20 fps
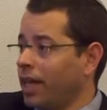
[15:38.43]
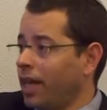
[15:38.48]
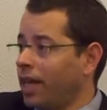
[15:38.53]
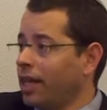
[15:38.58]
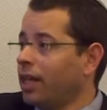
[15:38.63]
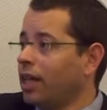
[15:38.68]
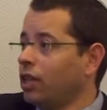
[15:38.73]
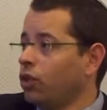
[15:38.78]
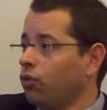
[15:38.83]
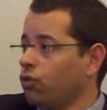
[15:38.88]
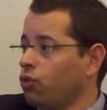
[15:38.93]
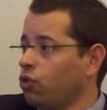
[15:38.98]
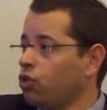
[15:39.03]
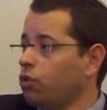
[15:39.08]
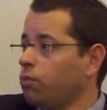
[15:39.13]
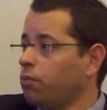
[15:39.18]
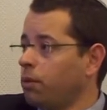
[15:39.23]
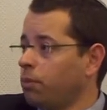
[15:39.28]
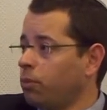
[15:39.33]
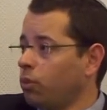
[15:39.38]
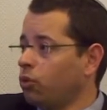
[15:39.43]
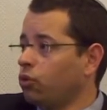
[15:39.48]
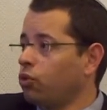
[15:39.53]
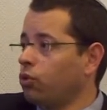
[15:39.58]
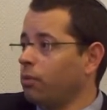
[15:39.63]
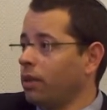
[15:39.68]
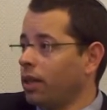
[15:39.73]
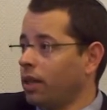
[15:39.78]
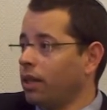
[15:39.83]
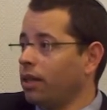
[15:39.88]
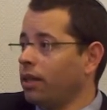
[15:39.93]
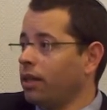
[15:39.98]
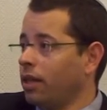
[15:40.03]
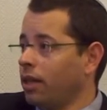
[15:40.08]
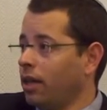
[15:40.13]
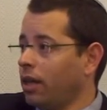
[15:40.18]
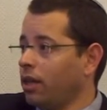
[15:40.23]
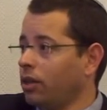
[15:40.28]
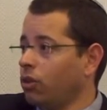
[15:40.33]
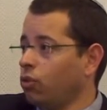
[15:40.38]
a lot of Jewish people to make
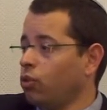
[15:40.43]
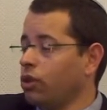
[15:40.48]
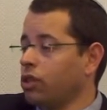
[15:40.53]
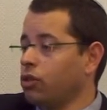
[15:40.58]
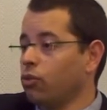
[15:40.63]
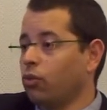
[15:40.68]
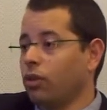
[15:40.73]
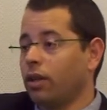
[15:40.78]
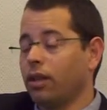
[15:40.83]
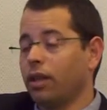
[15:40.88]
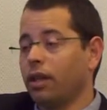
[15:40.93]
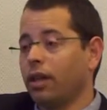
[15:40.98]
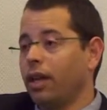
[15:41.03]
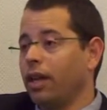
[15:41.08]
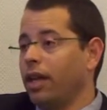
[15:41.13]
Aliyah to Israel,